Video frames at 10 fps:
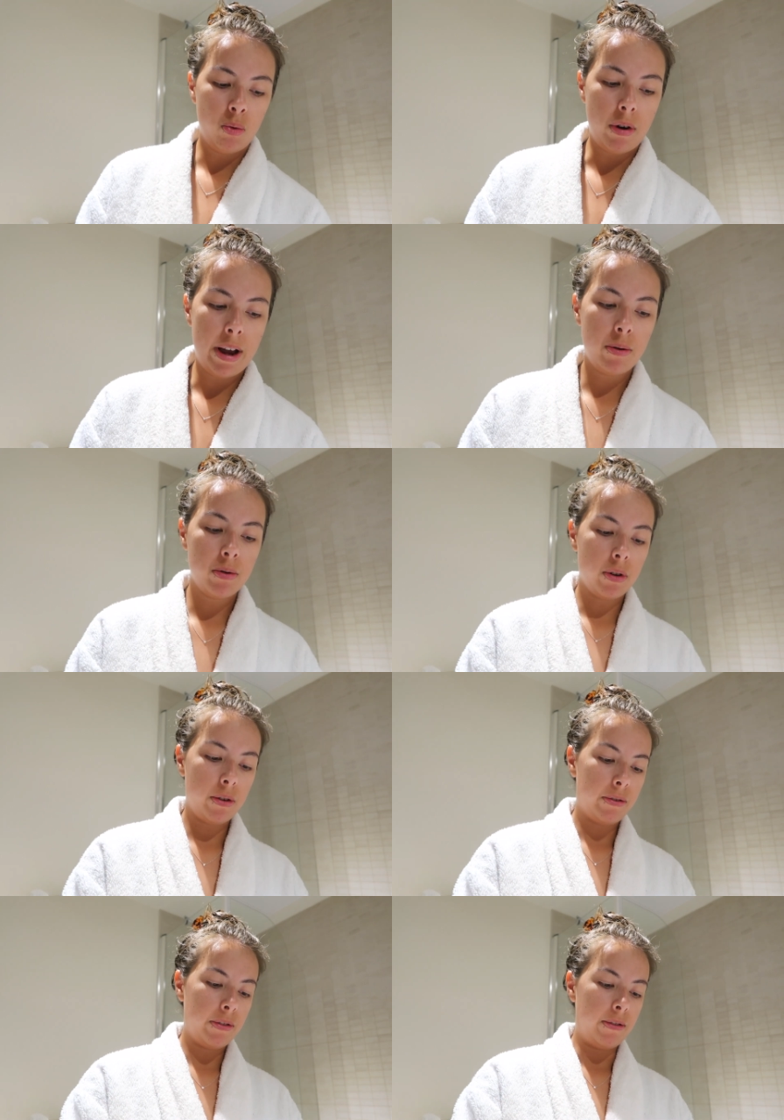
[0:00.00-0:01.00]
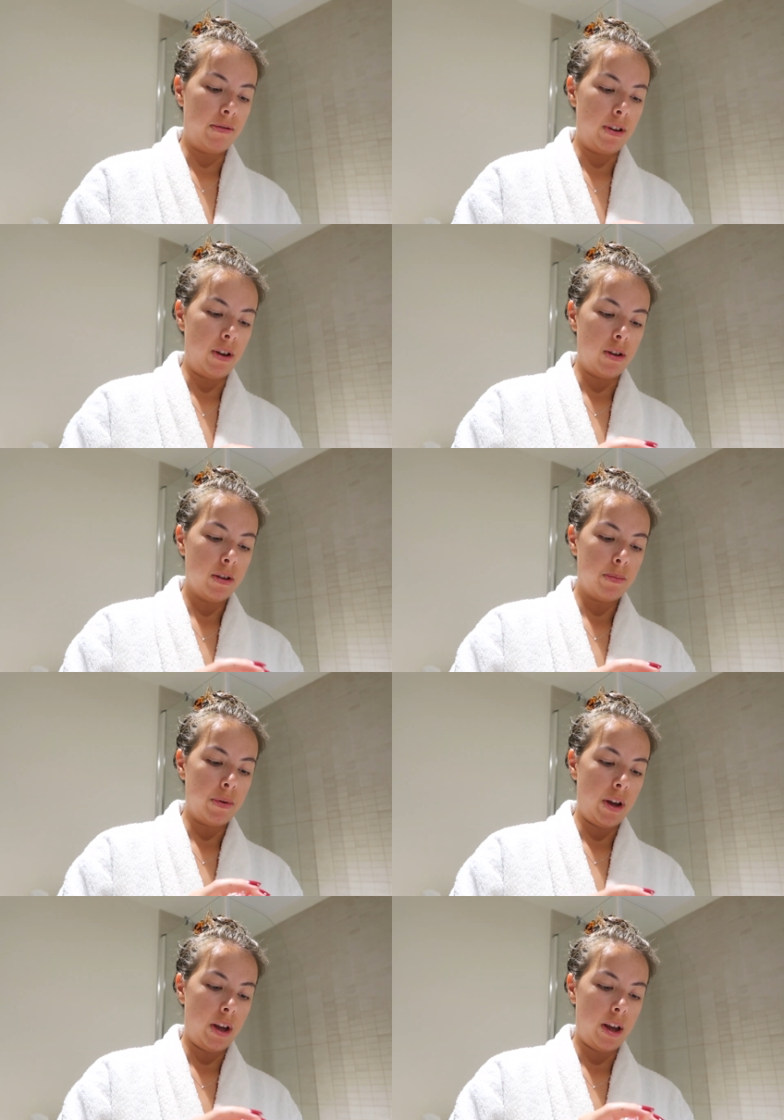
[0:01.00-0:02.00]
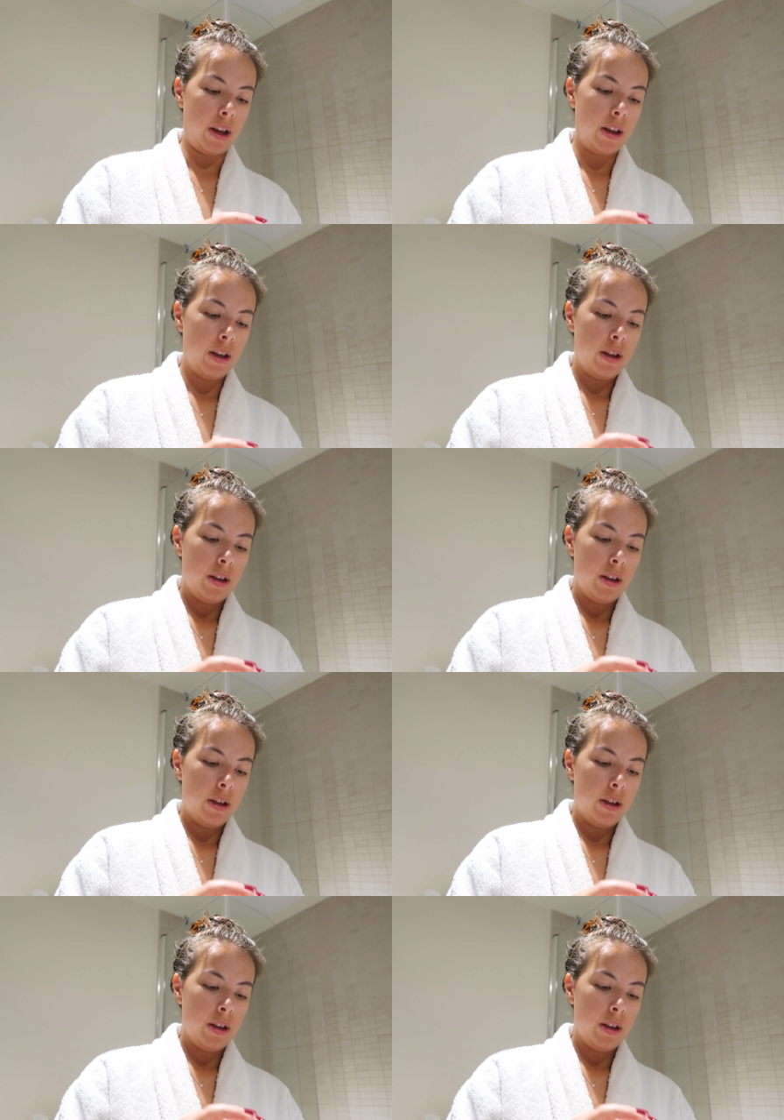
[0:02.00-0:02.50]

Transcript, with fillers: round off the vlog by